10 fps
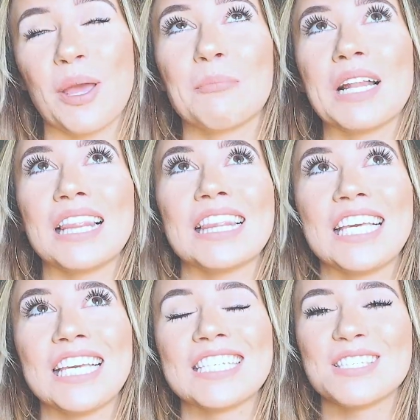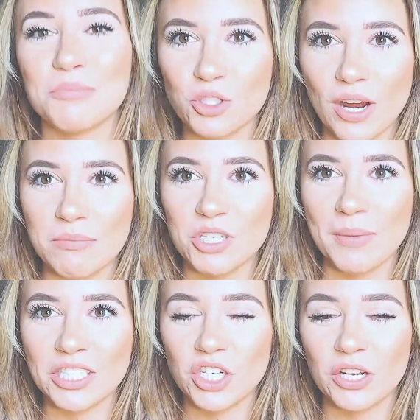and please subscribe to
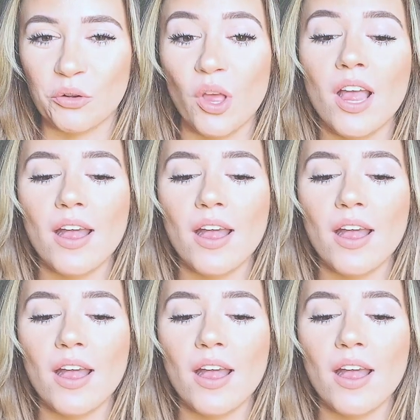my channel.